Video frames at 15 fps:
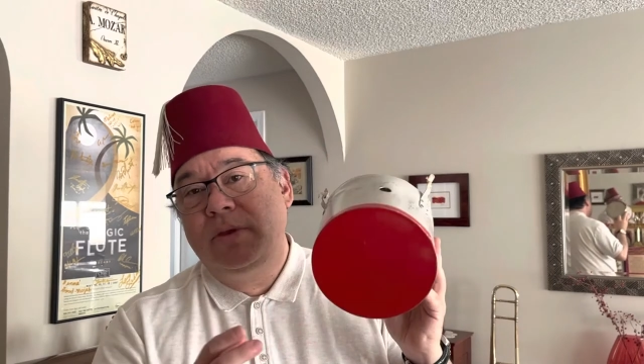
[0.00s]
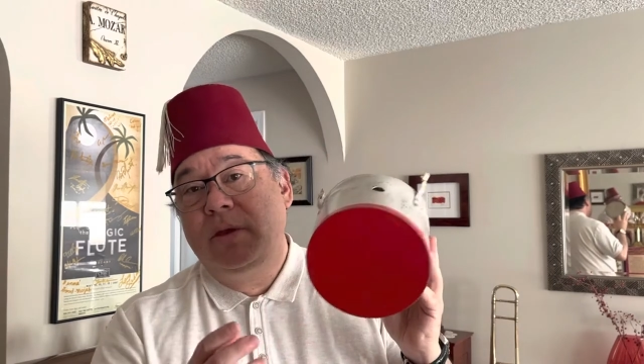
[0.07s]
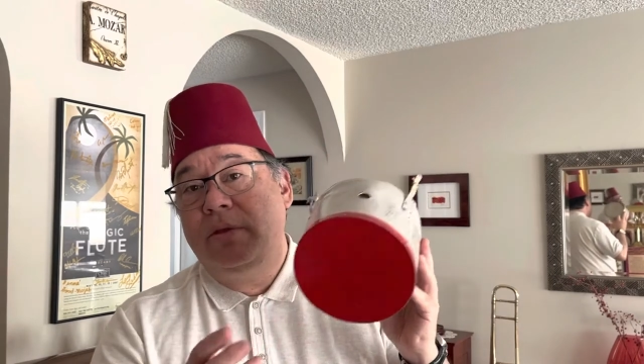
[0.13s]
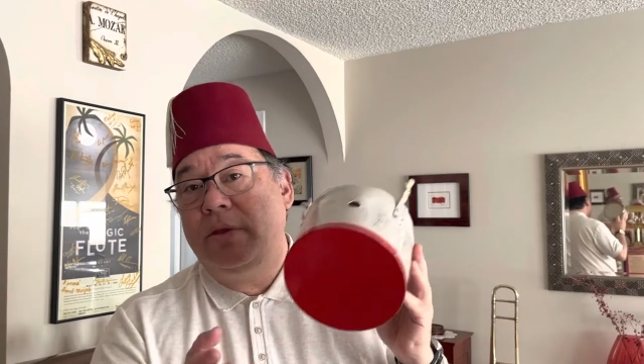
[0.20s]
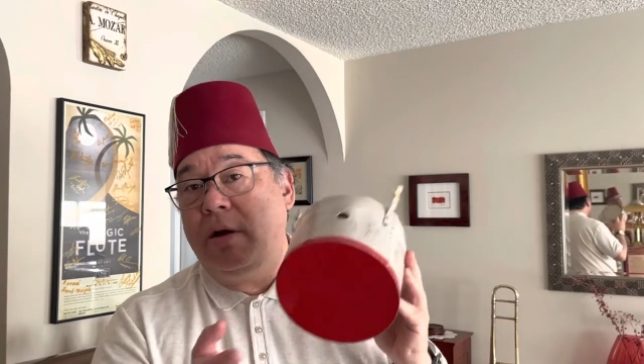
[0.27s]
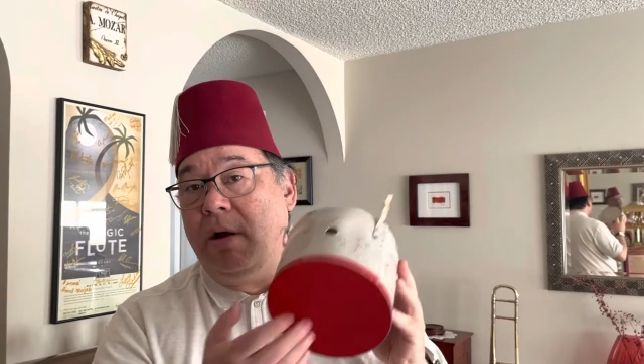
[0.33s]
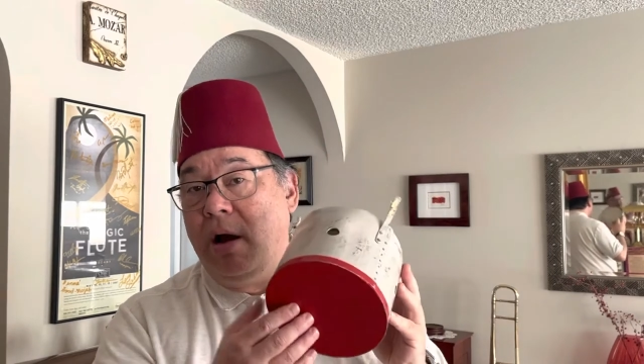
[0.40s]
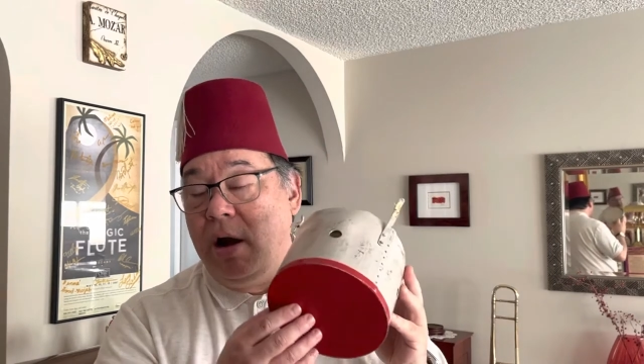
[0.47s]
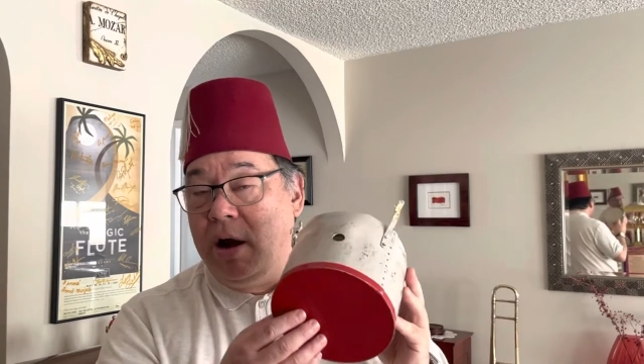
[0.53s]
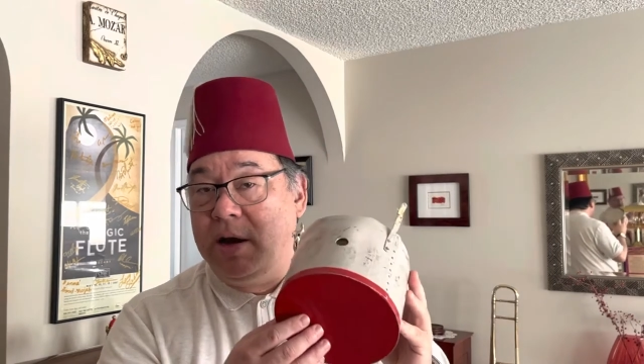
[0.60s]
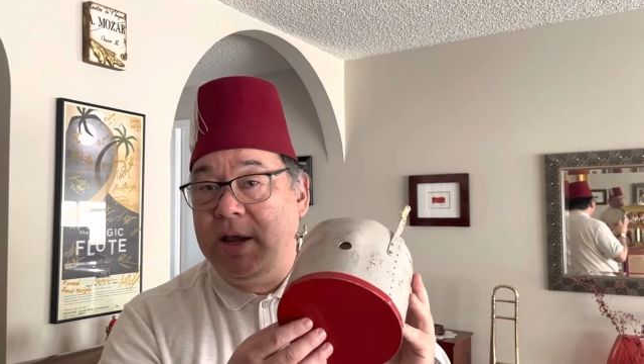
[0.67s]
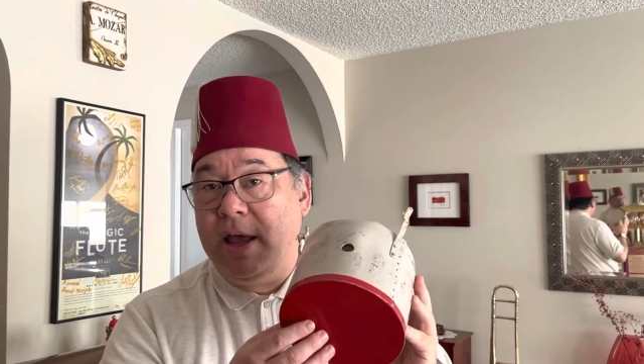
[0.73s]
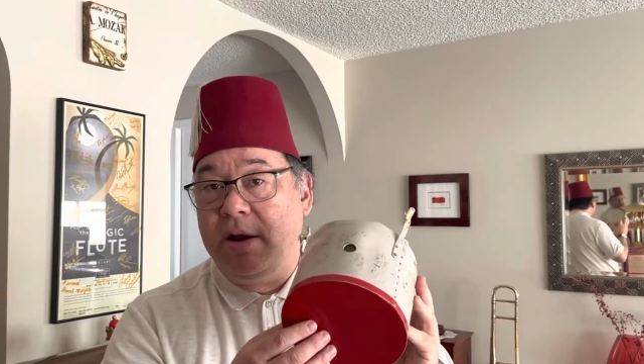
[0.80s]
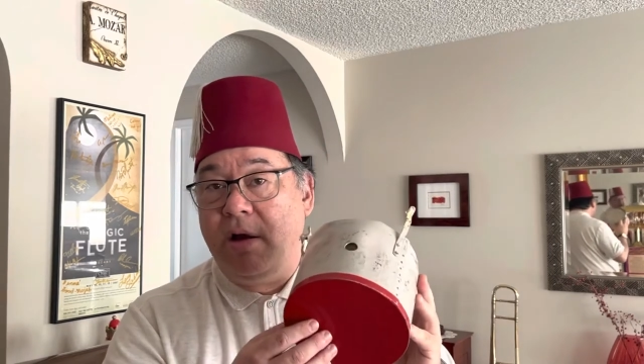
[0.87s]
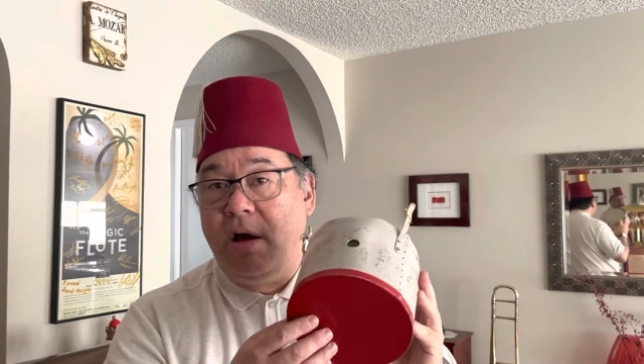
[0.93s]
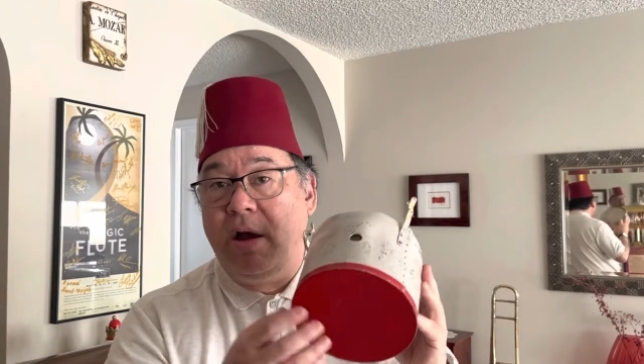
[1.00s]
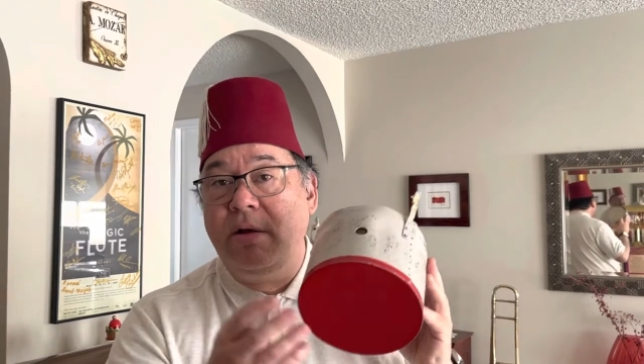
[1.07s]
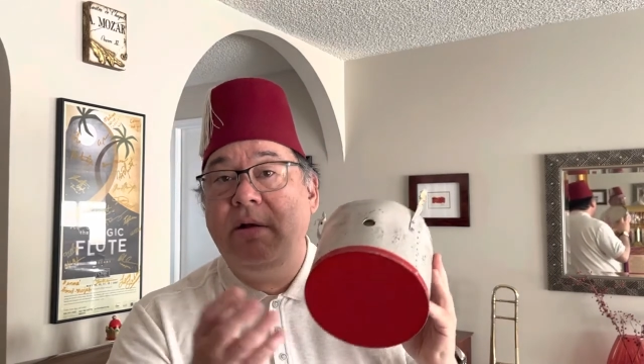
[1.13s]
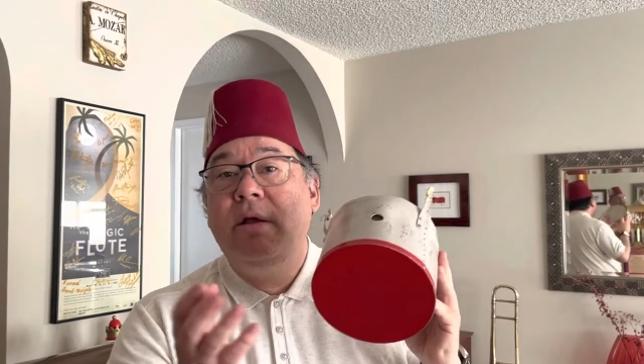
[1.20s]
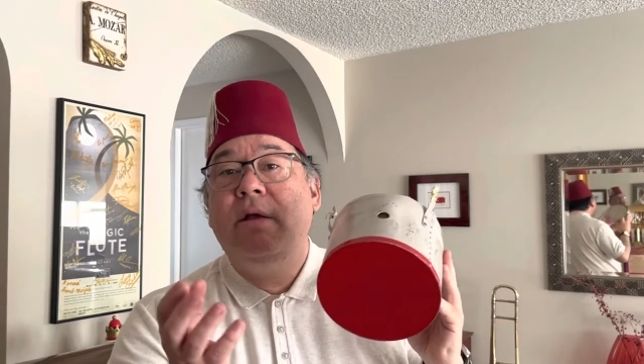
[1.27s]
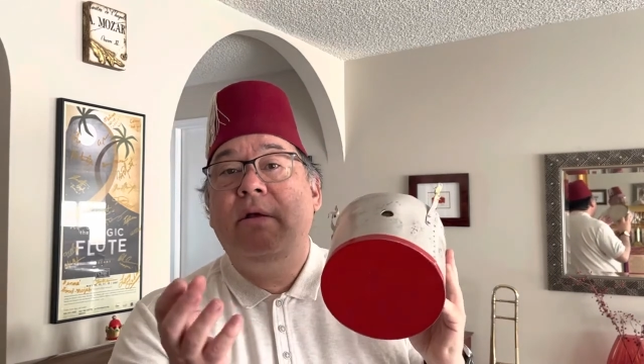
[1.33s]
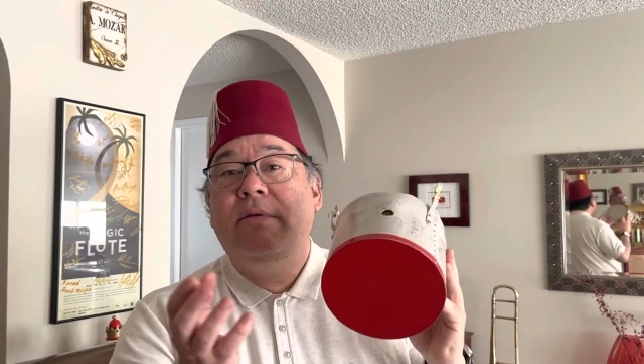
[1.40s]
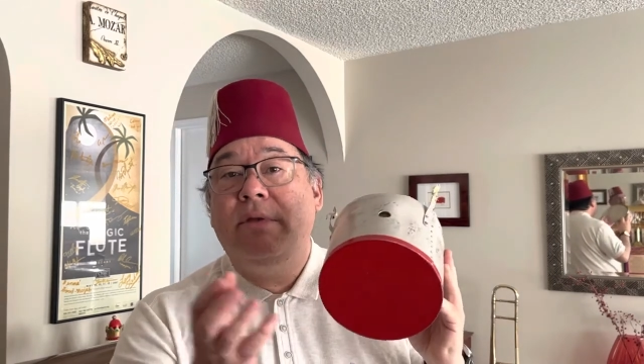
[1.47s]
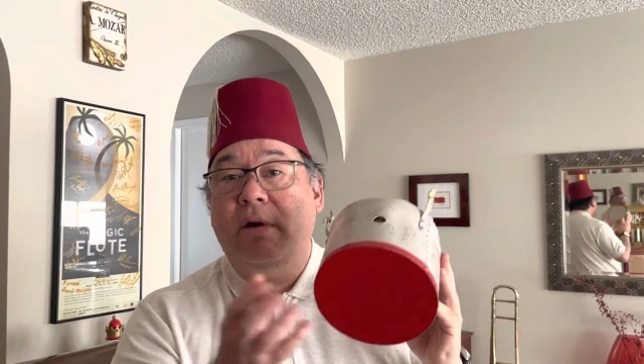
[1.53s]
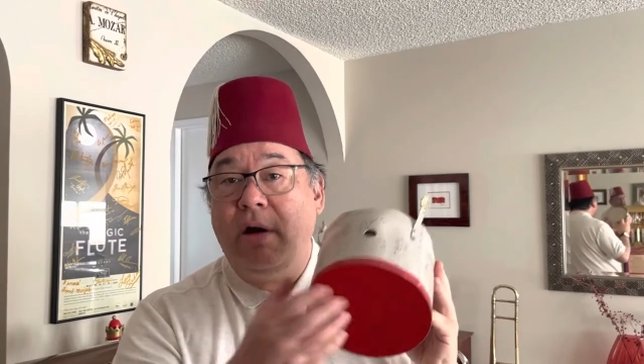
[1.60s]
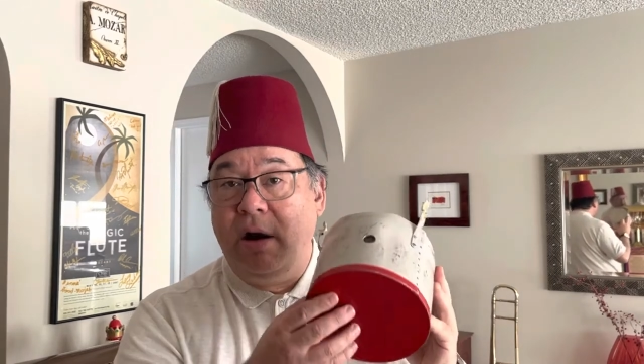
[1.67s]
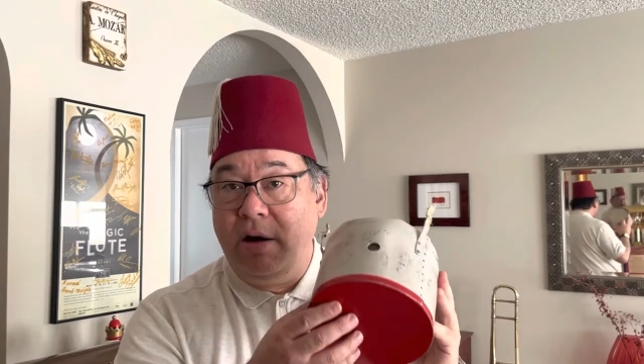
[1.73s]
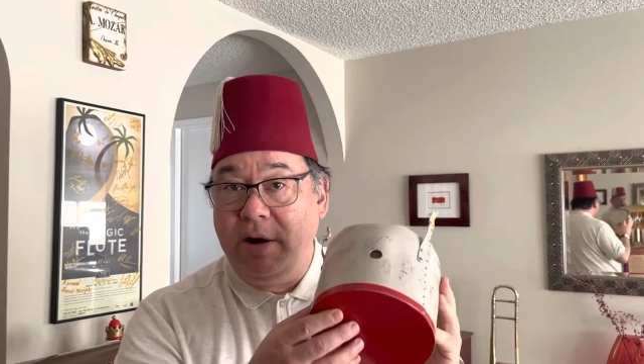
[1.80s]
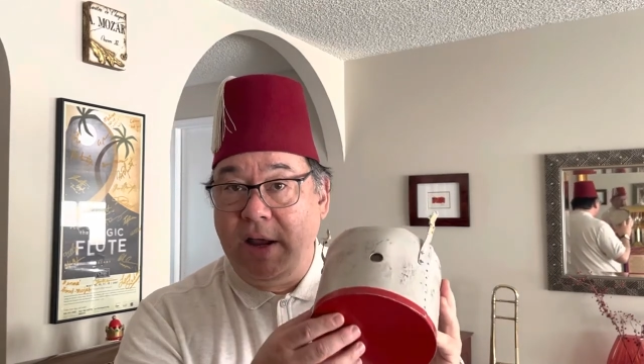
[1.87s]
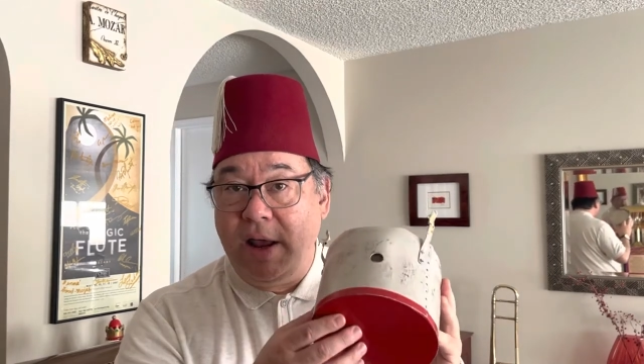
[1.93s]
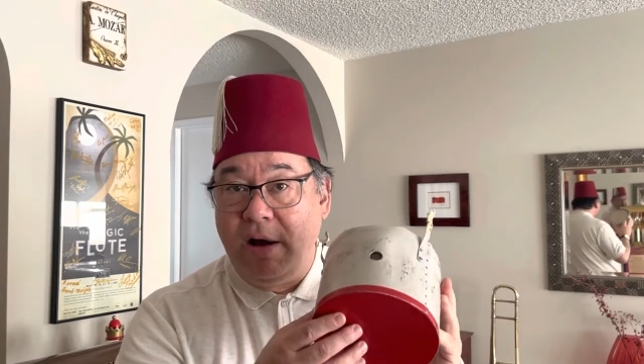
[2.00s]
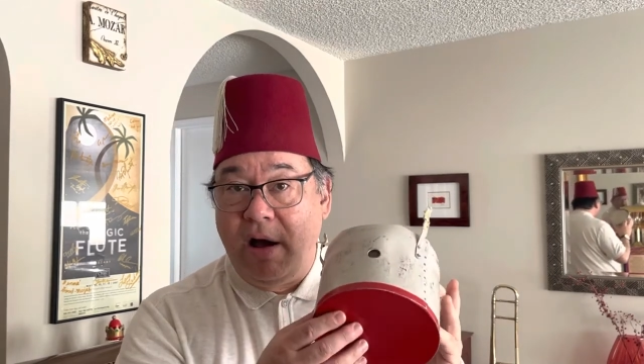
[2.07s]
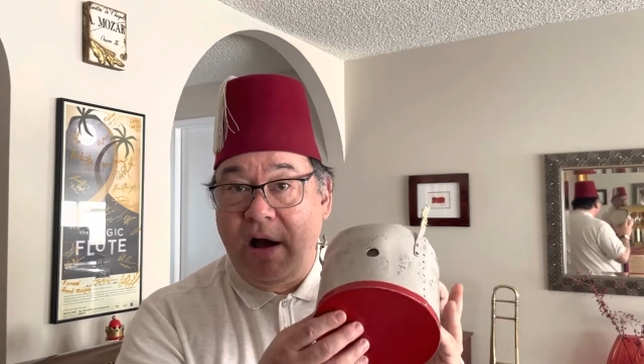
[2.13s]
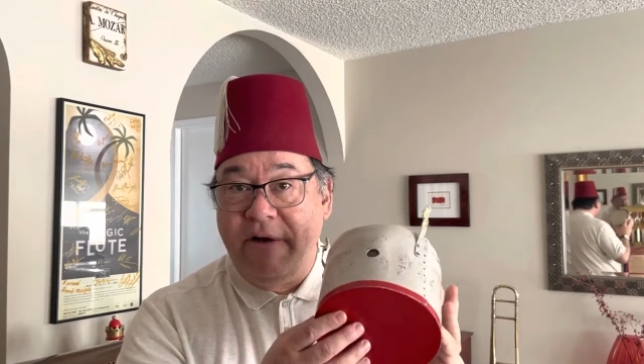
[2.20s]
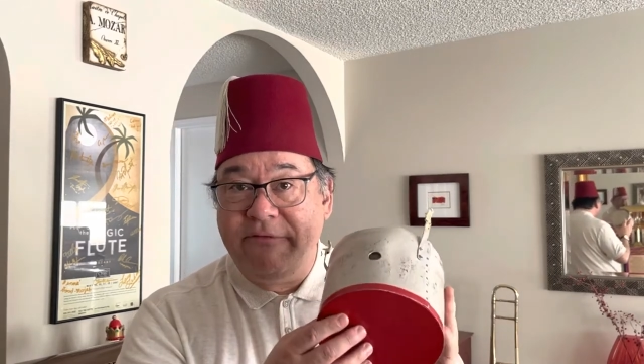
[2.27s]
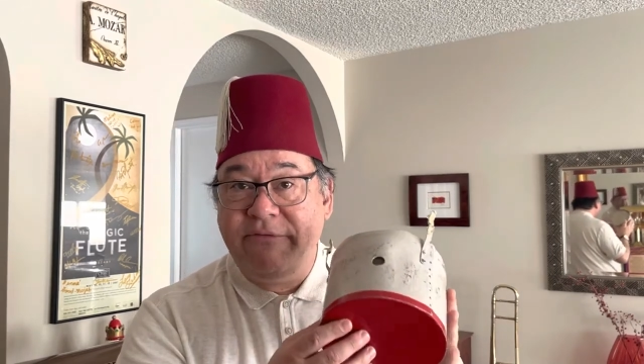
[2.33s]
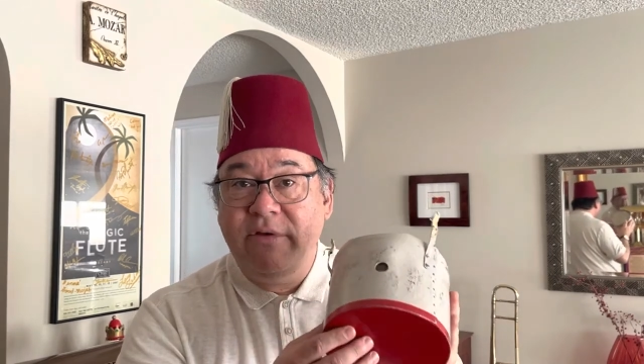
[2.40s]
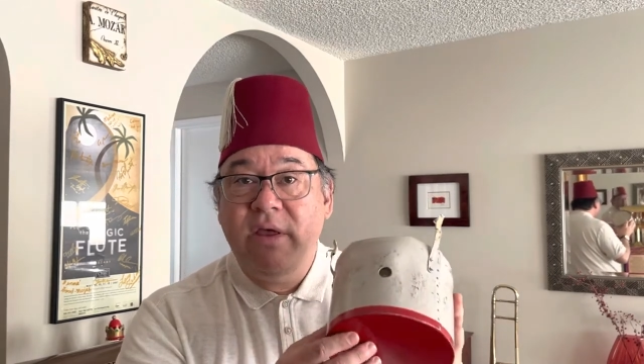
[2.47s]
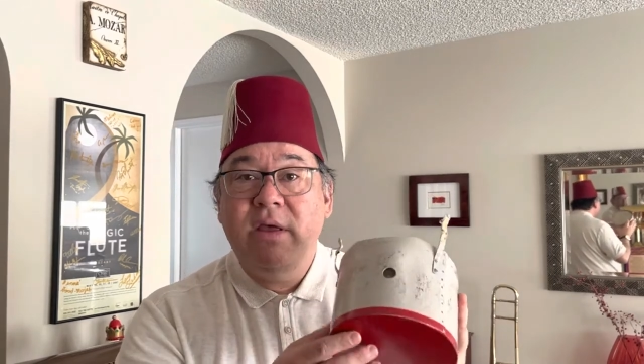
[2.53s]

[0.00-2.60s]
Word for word: they're hard to get on, they're hard to get off.